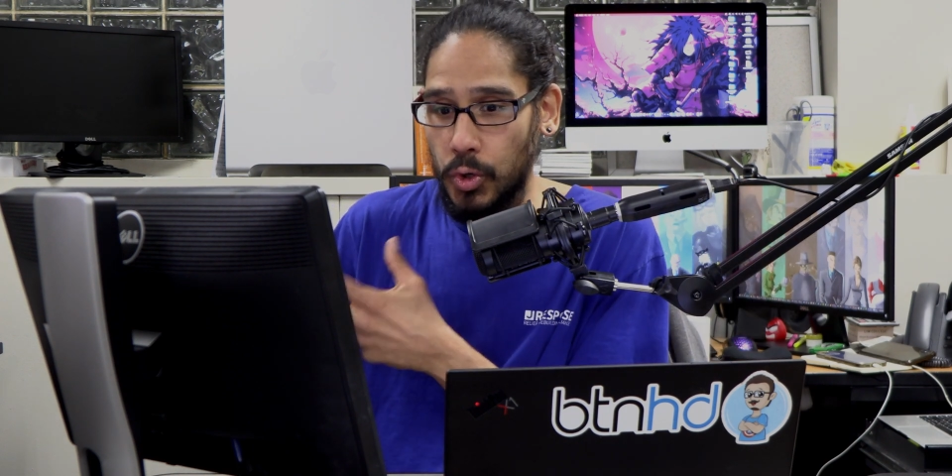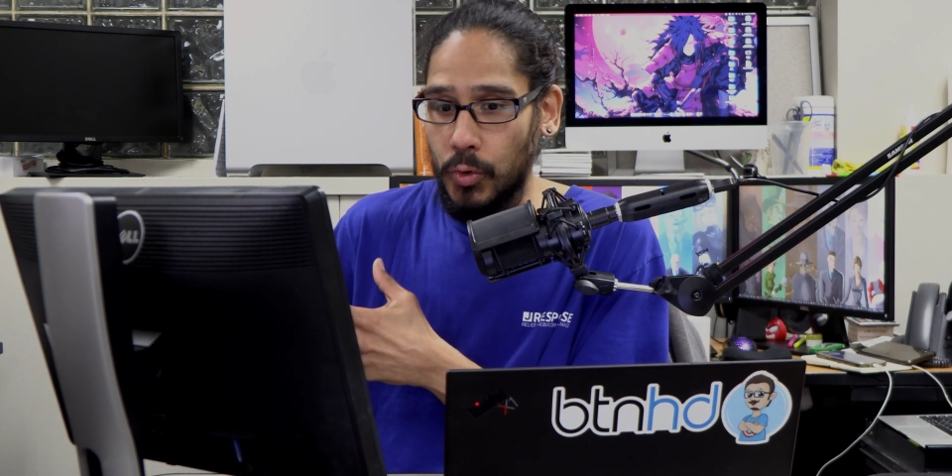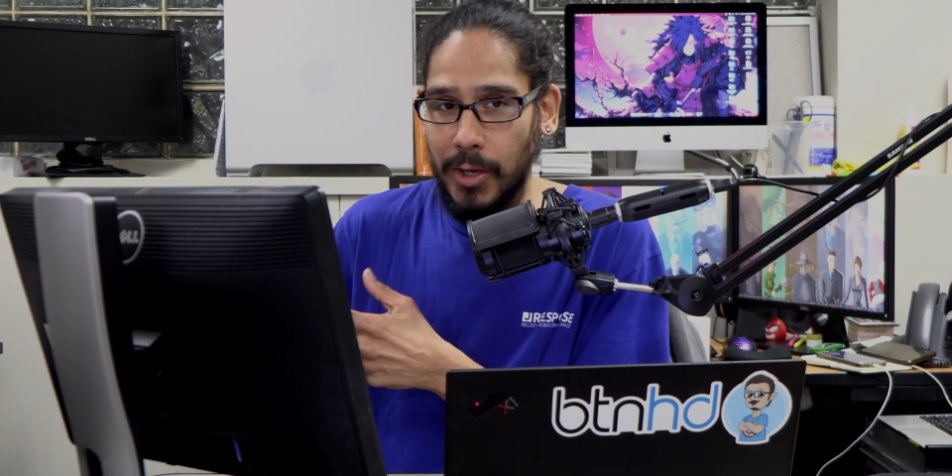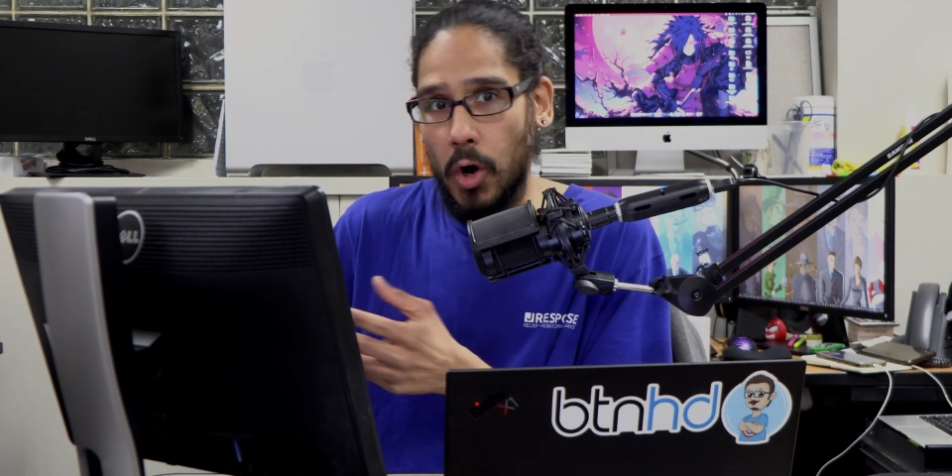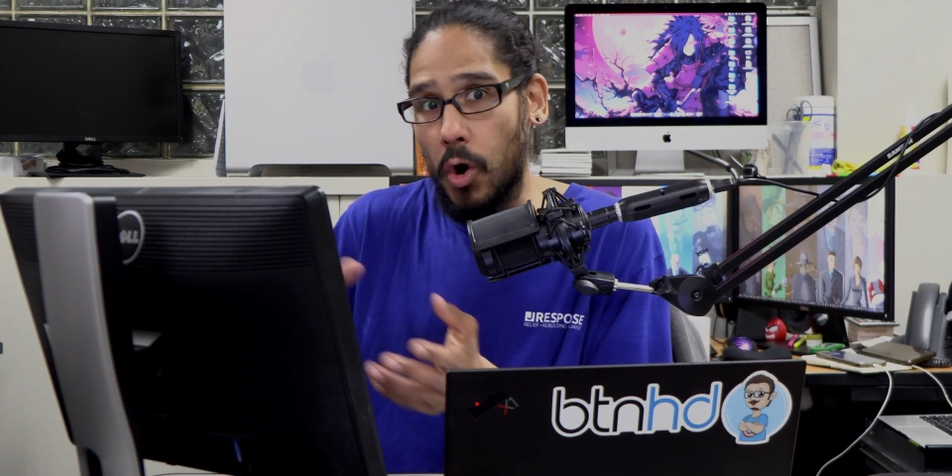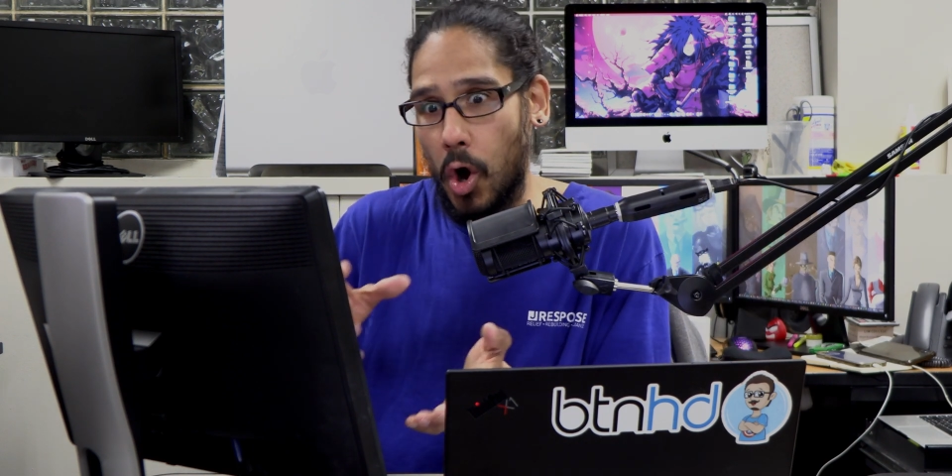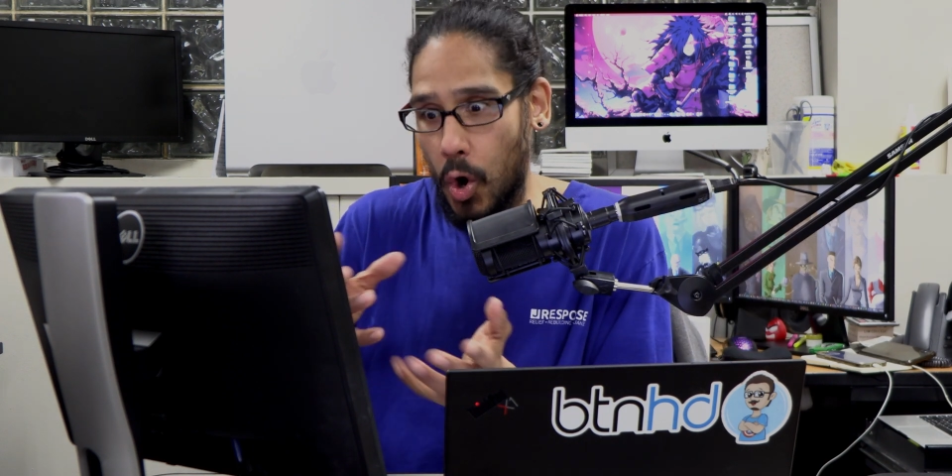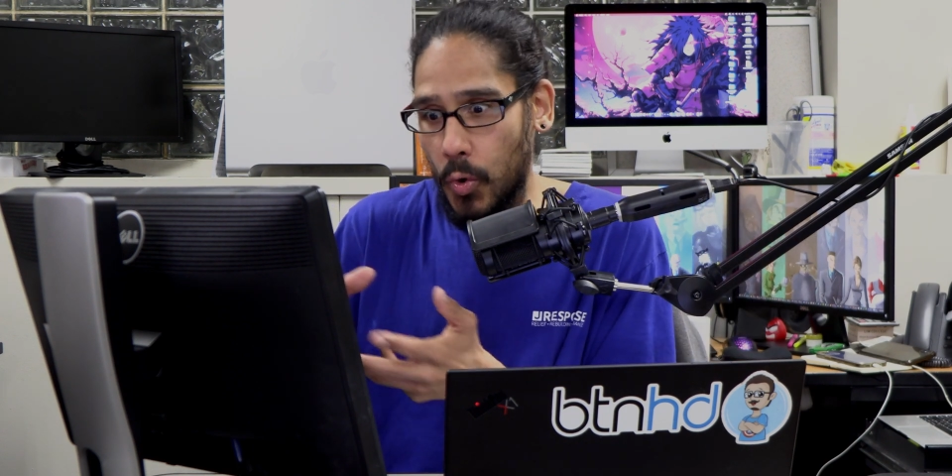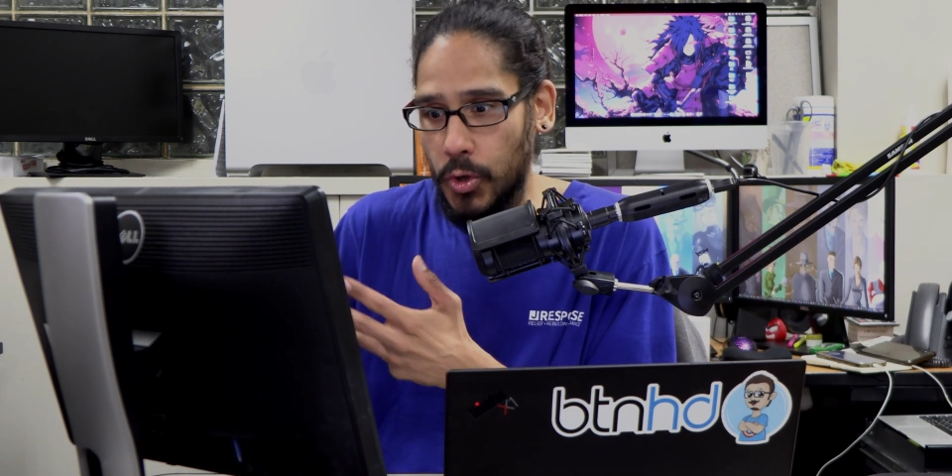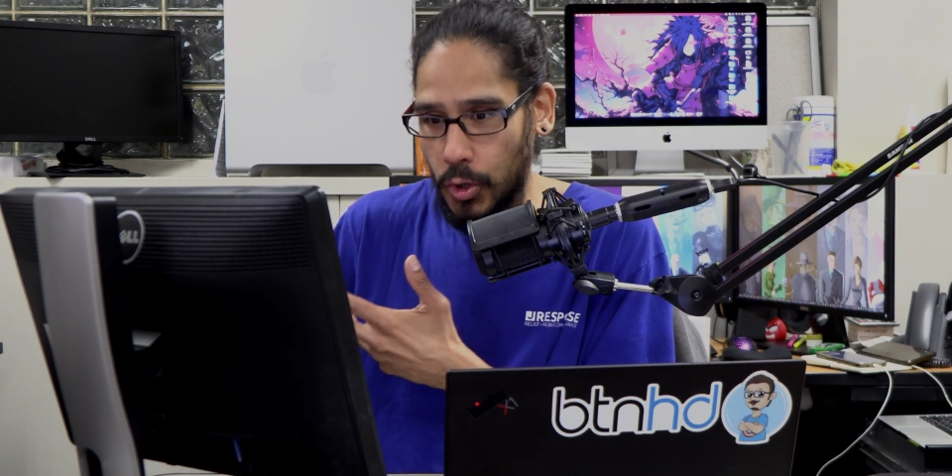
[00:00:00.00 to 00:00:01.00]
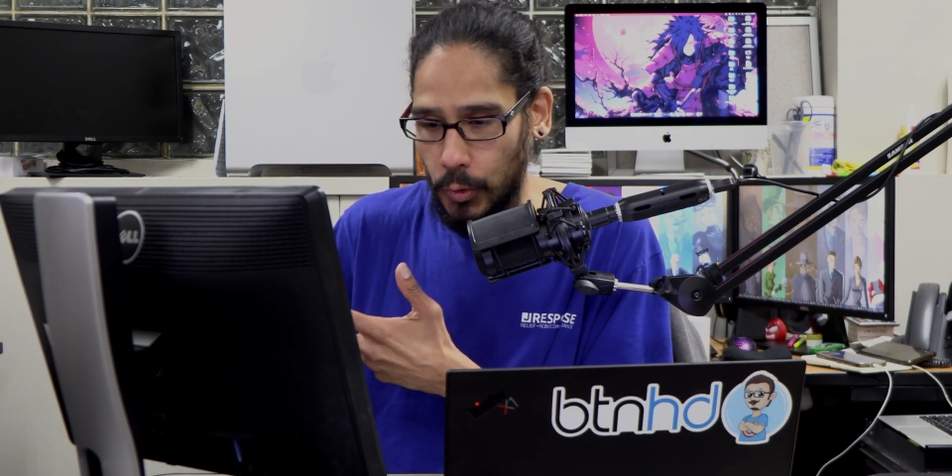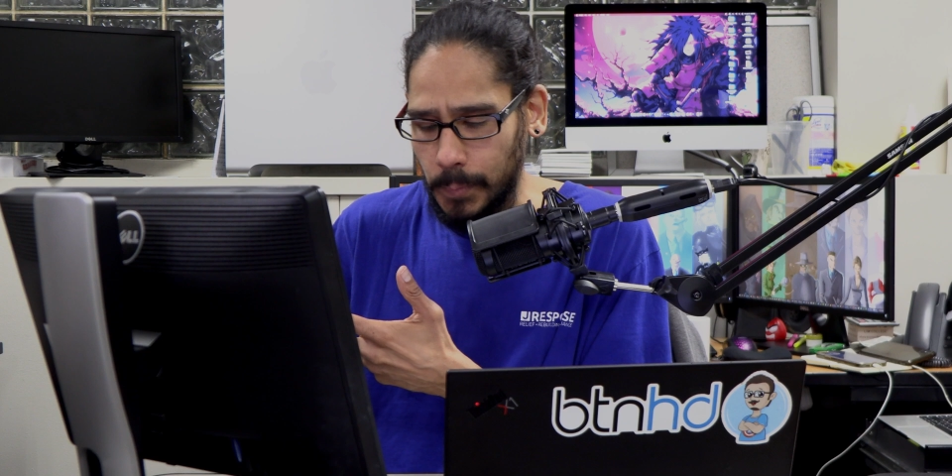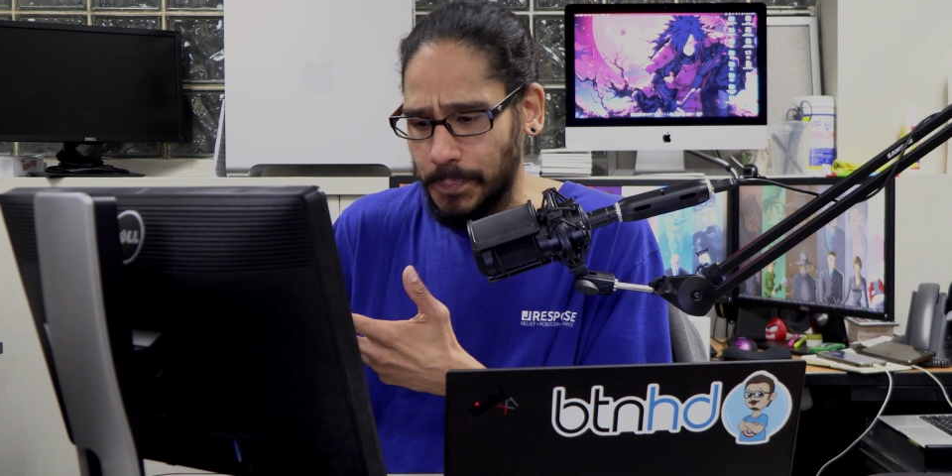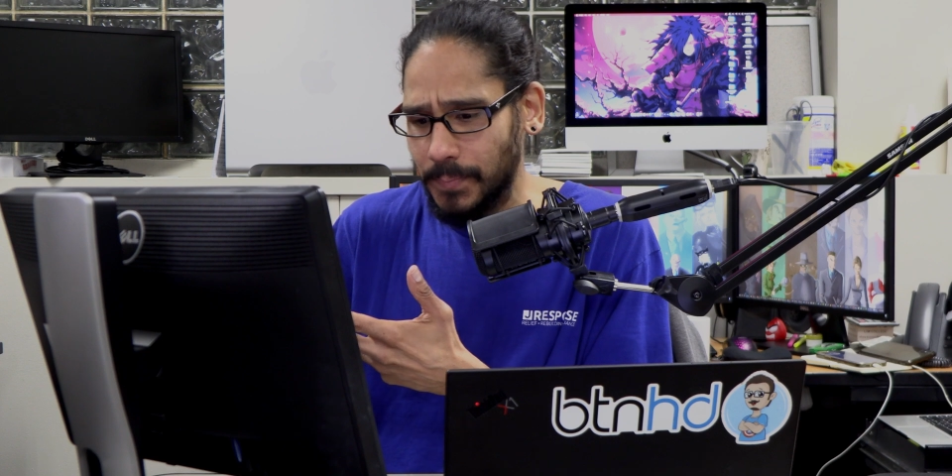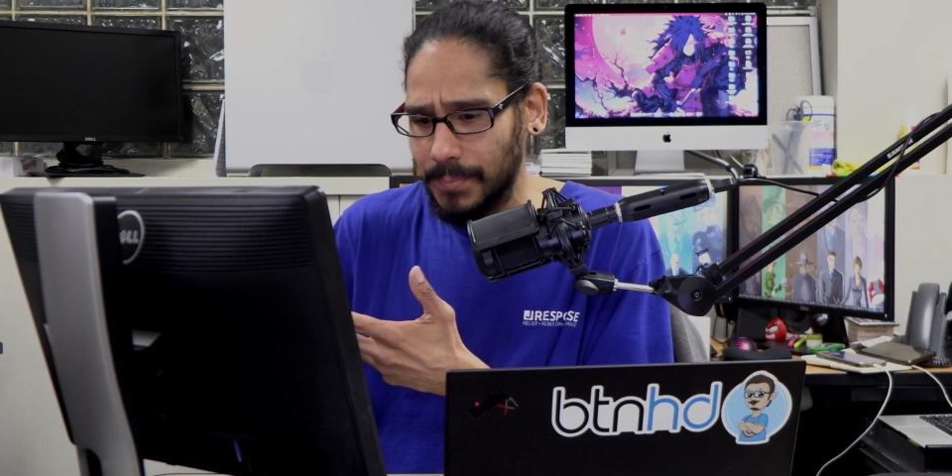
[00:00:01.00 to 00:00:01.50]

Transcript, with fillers: unit or OU